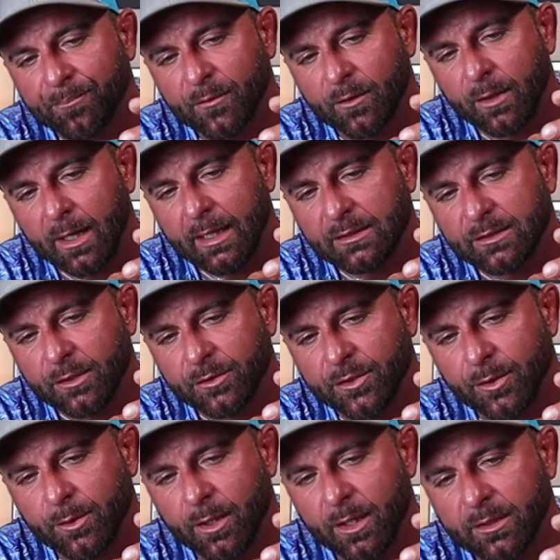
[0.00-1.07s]
Right? So
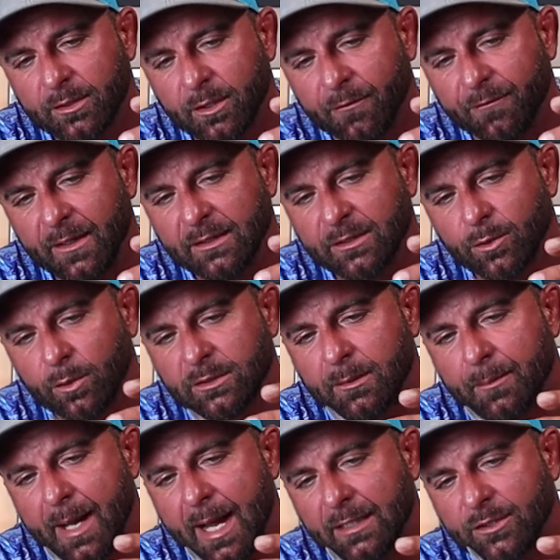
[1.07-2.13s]
two hooks are facing towards
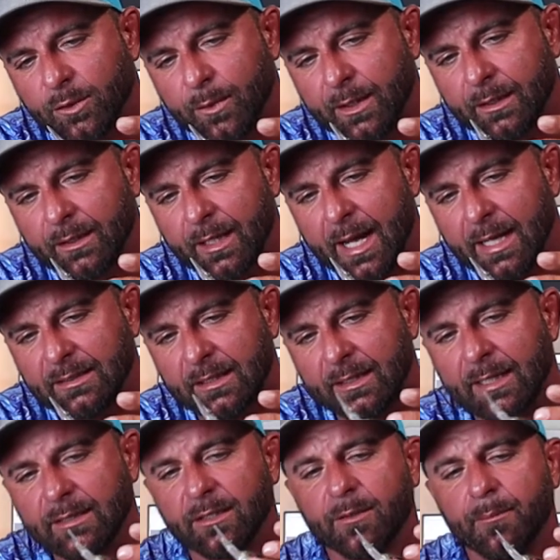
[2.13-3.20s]
the back, so when it lays
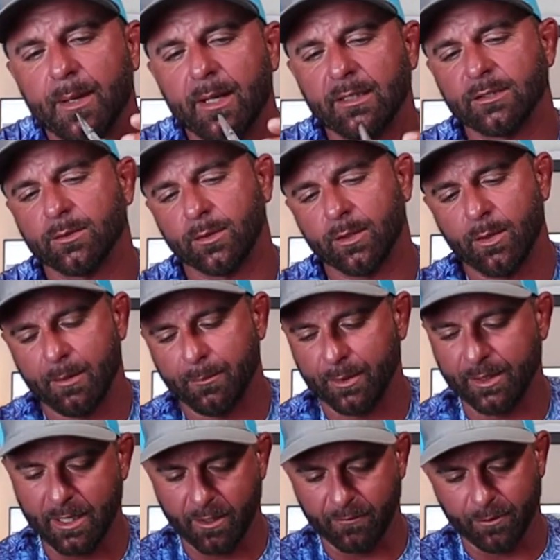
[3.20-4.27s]
on the belly. So we're going to go ahead and
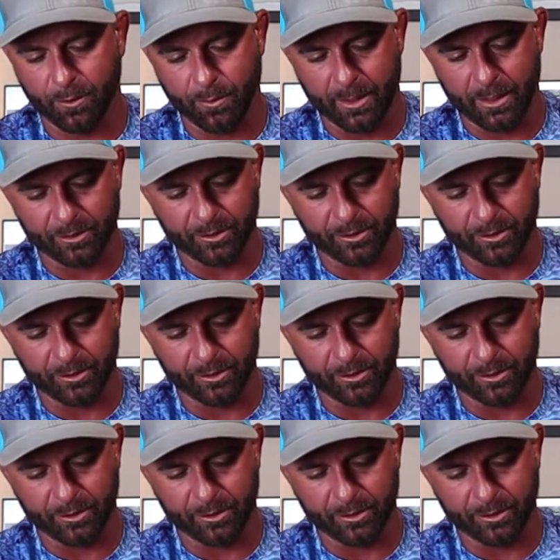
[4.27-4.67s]
put that on real quick.